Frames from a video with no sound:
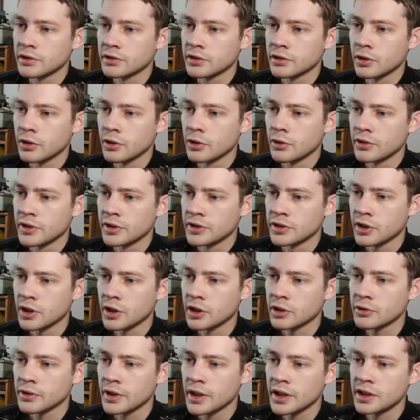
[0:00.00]
So the
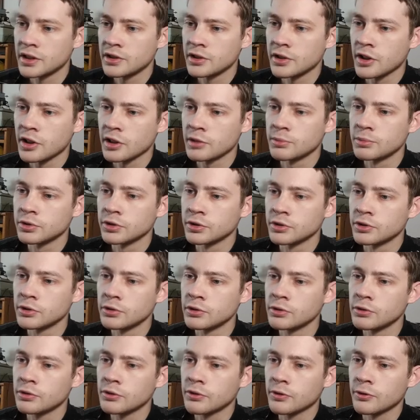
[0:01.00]
dark red and dark
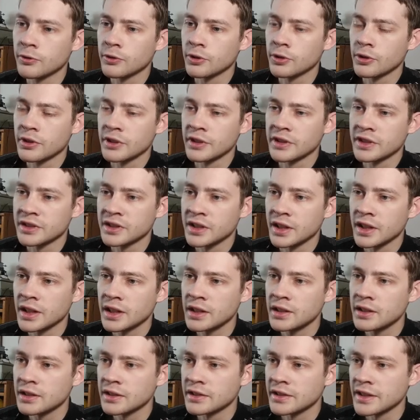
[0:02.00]
blue for the
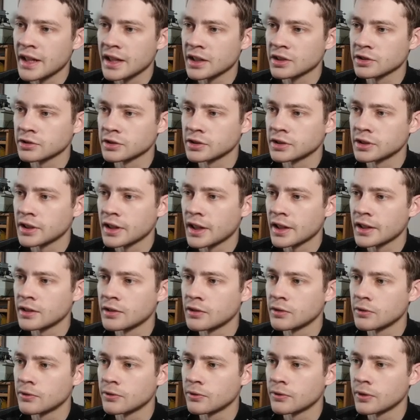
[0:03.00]
stud is actually kind
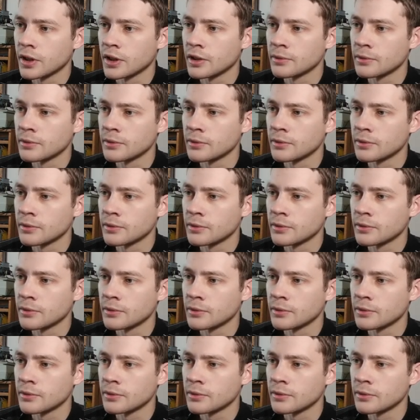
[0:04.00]
of